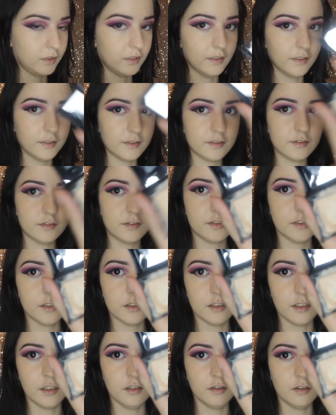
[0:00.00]
Yeah, it's
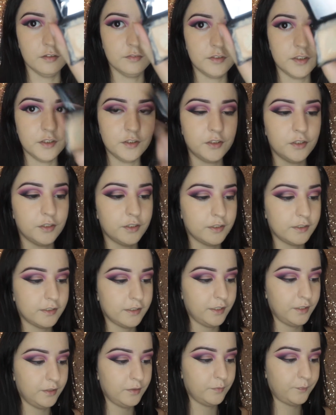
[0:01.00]
dearly loved, as you can
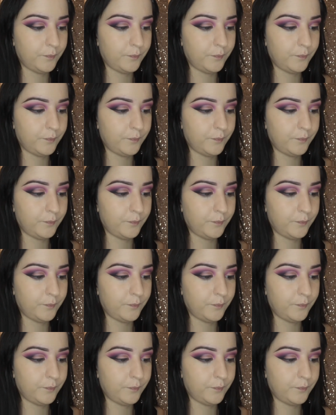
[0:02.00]
see.